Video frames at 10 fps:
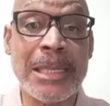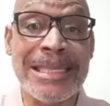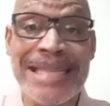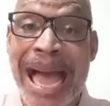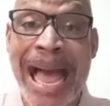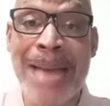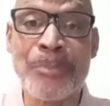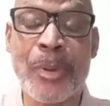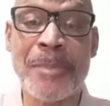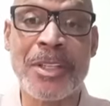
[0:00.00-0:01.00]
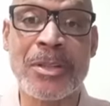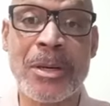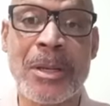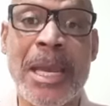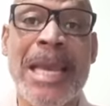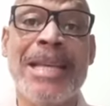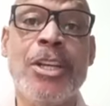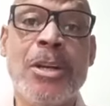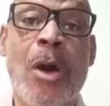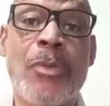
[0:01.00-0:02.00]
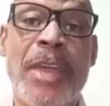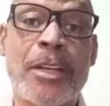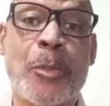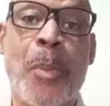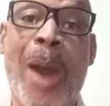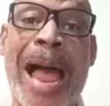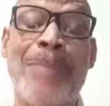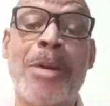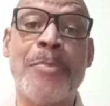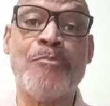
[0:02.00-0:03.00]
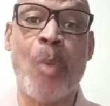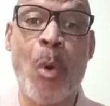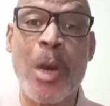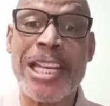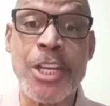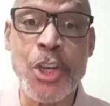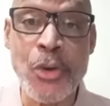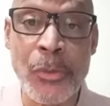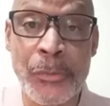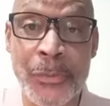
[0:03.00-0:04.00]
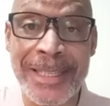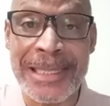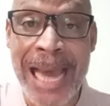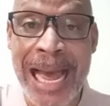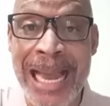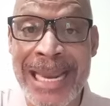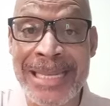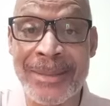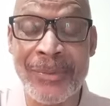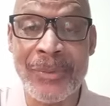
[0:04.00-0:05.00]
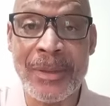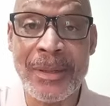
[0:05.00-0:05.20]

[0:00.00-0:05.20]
dying prematurely. You know, there's probably more youth dying